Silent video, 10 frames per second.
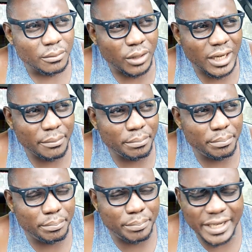But I'm
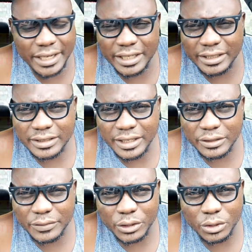bringing
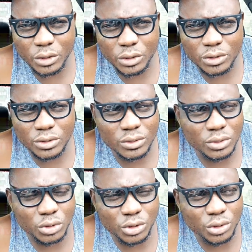this video
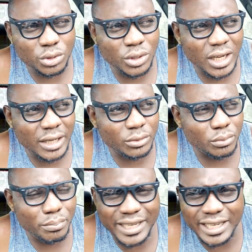to you and
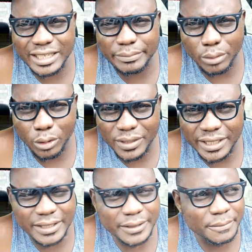making it
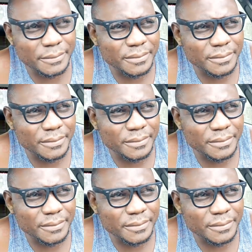public